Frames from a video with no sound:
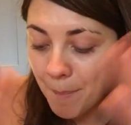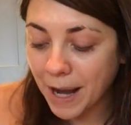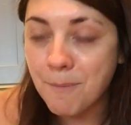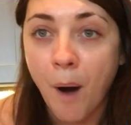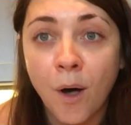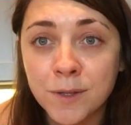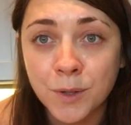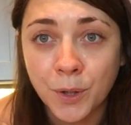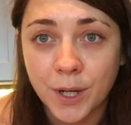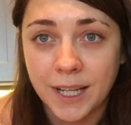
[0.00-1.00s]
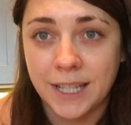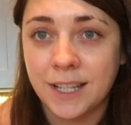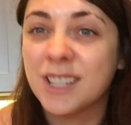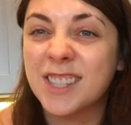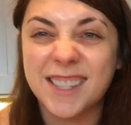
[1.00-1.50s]
But I'm also
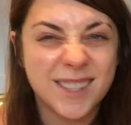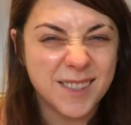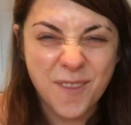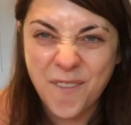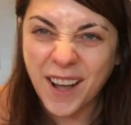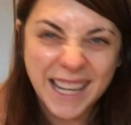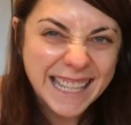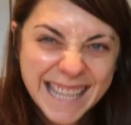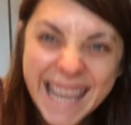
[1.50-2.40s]
creating a fucking